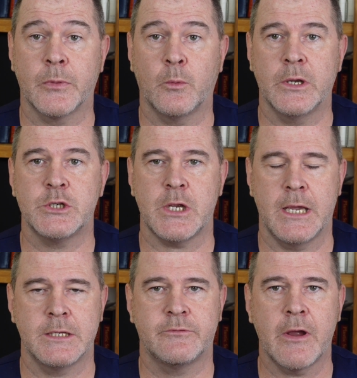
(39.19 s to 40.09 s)
which
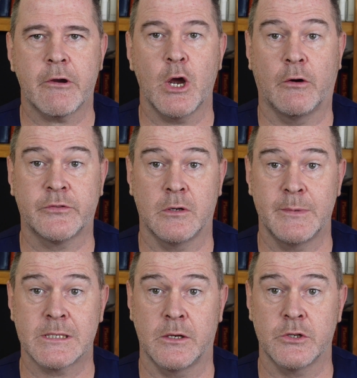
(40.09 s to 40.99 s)
is very often
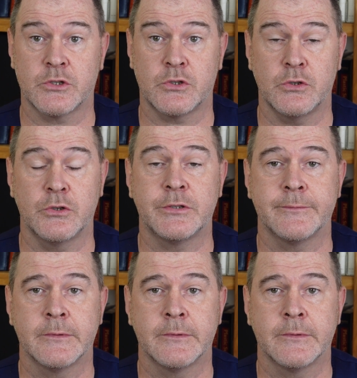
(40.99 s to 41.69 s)
misunderstood,